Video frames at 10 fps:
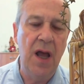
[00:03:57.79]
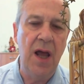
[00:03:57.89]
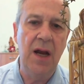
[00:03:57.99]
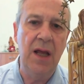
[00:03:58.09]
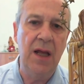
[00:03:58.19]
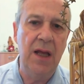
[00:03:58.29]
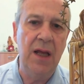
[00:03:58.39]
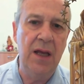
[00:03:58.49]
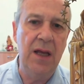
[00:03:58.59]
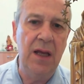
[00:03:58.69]
And
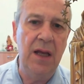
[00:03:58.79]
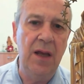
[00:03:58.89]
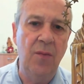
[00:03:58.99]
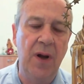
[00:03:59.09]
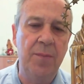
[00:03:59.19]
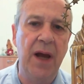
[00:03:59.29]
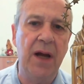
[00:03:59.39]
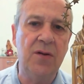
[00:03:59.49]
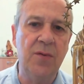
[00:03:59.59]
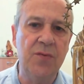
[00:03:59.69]
he went
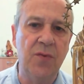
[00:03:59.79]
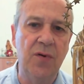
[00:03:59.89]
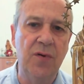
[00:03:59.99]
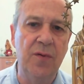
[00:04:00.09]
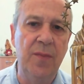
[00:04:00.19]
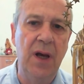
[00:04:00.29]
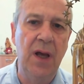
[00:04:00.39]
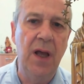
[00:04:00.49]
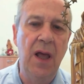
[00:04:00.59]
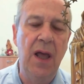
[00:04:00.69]
back to his room
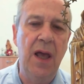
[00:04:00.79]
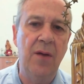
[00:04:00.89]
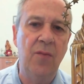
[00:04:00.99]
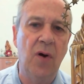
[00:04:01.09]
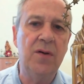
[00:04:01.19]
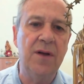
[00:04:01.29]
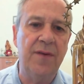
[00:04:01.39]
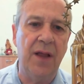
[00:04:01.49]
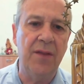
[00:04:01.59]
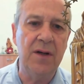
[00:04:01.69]
and wrote to
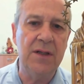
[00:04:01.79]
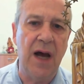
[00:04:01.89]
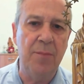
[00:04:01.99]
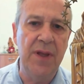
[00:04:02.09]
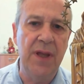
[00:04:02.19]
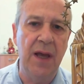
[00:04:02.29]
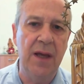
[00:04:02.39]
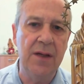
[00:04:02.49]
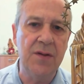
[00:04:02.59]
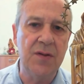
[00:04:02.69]
Father Tampier,
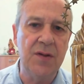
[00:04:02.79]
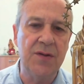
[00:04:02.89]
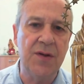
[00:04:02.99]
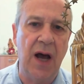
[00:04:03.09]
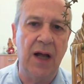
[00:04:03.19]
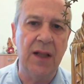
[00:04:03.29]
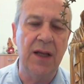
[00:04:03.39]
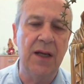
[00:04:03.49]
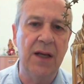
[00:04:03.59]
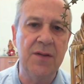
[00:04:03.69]
his
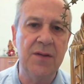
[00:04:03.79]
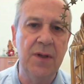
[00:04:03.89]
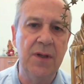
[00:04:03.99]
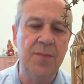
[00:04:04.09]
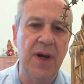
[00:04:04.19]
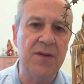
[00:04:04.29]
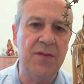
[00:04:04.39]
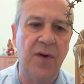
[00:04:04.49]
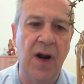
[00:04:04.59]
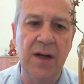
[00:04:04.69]
colleague, his best
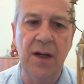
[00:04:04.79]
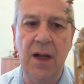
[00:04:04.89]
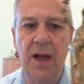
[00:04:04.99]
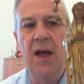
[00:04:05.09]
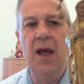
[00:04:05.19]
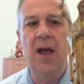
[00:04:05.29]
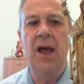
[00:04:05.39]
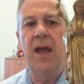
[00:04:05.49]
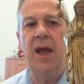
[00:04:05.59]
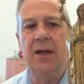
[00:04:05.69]
friend,
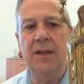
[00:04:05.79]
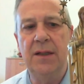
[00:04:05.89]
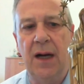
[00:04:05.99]
and